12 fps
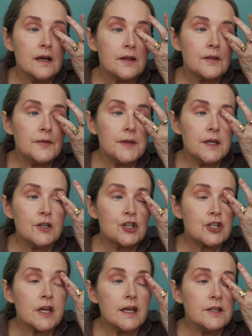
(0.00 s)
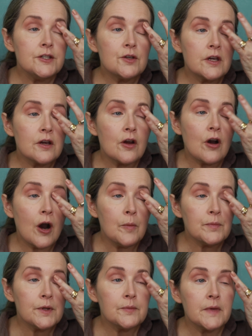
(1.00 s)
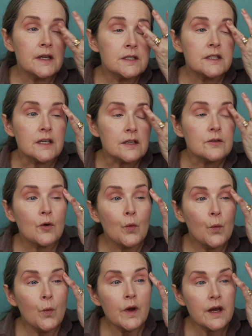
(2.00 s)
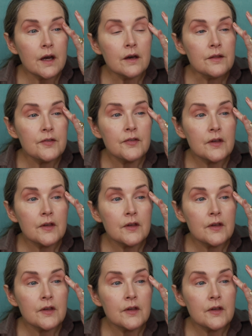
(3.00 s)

the shades you can complement it with.